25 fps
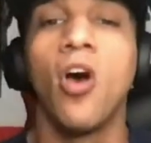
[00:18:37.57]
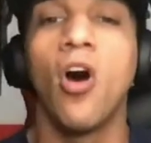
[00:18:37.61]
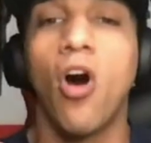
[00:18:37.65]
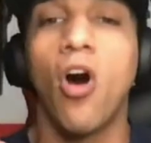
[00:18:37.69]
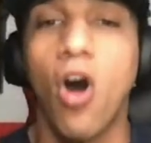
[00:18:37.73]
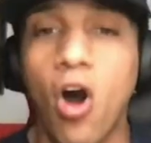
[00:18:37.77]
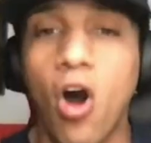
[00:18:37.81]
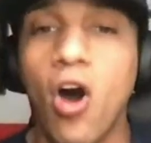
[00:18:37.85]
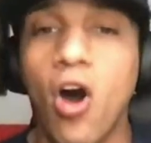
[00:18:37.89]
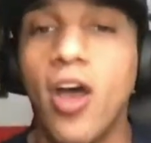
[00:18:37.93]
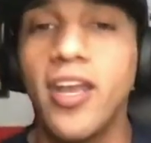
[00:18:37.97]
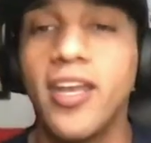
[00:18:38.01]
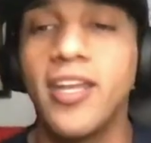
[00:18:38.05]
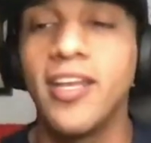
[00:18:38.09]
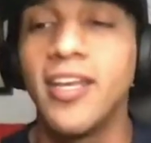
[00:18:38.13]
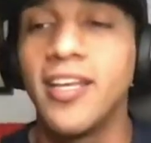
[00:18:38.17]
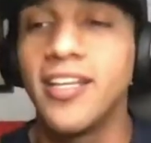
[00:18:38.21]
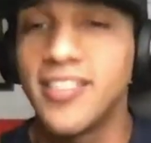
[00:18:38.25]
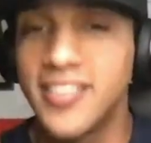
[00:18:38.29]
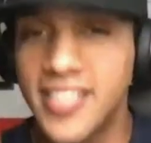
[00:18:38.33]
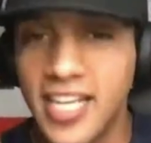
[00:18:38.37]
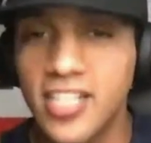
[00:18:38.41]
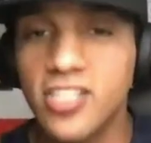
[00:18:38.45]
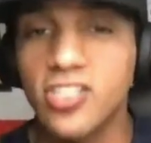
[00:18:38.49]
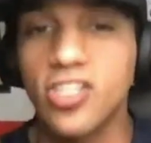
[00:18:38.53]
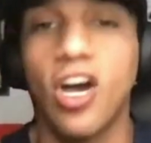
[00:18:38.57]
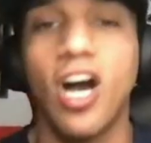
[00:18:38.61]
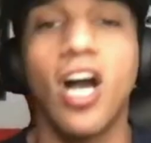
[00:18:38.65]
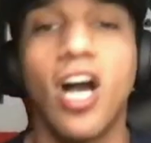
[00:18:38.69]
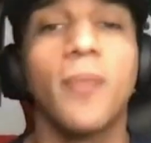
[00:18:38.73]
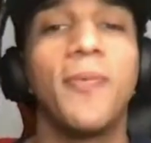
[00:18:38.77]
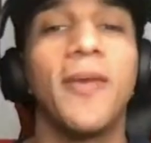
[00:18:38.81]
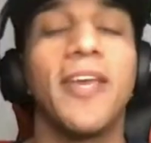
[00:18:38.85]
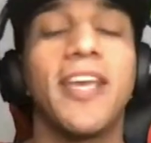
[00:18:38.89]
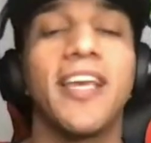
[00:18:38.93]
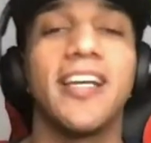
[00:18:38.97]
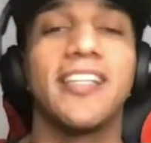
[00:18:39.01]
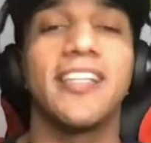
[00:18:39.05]
on TikTok
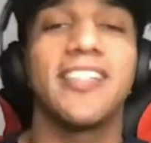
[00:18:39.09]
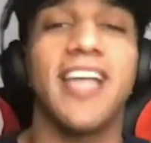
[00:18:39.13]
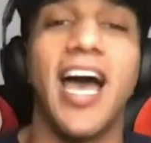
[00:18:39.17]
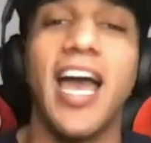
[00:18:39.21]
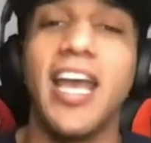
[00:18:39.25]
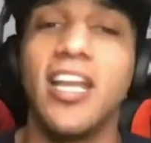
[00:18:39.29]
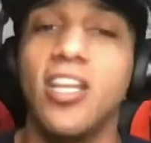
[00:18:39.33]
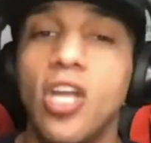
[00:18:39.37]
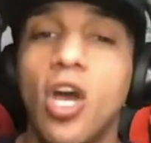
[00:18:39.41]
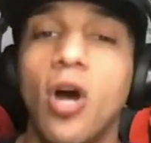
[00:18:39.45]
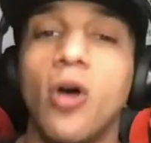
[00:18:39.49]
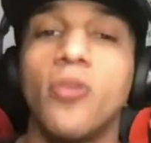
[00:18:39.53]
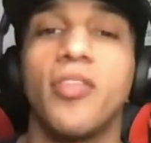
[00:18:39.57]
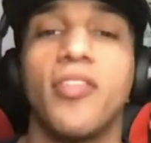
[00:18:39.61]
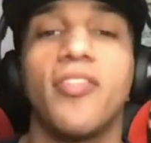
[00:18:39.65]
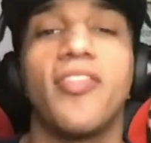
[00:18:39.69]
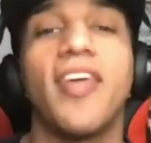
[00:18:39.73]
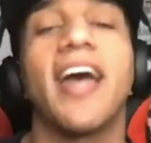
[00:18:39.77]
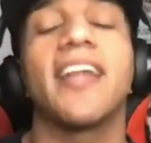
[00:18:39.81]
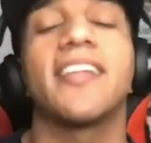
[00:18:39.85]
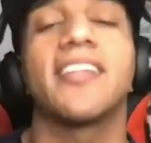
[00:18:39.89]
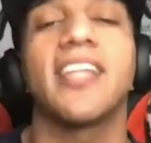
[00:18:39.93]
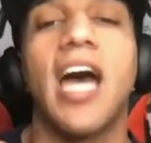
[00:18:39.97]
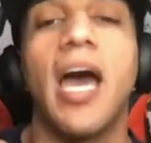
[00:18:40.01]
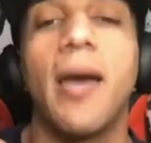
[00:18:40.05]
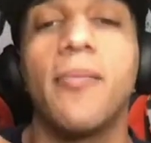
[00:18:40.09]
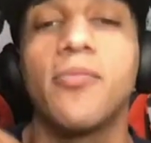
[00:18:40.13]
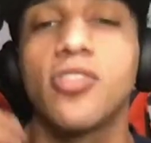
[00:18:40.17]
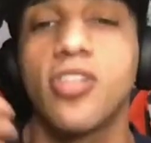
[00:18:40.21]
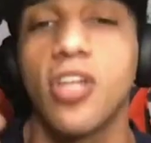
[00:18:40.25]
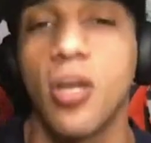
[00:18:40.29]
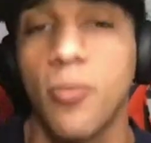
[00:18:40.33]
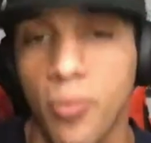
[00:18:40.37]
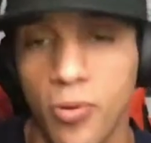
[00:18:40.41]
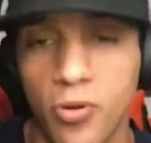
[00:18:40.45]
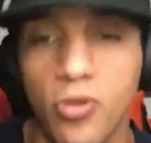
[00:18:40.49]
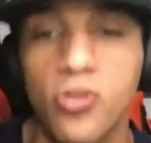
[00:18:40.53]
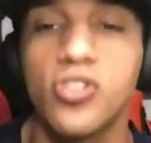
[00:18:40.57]
because I know that that time is going
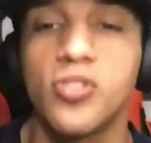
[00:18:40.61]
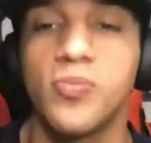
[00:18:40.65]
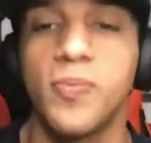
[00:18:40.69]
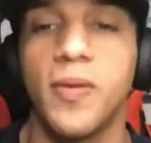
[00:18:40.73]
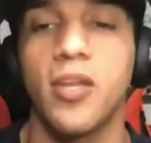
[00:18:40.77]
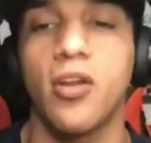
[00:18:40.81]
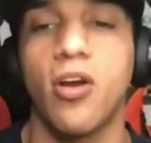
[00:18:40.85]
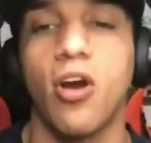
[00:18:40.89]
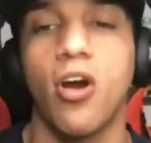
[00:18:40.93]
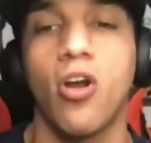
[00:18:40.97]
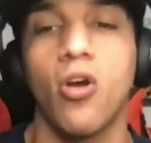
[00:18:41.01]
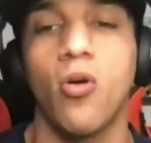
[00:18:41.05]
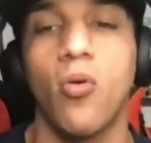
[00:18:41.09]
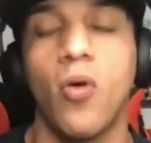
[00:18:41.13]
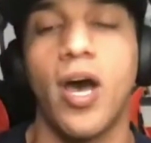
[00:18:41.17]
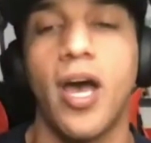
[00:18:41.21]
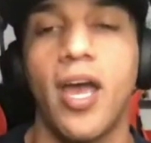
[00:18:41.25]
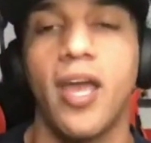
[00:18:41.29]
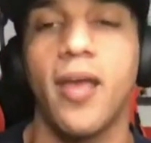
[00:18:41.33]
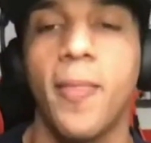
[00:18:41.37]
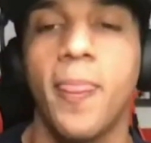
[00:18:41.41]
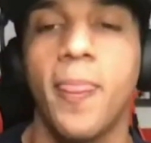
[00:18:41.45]
to produce me an ROI.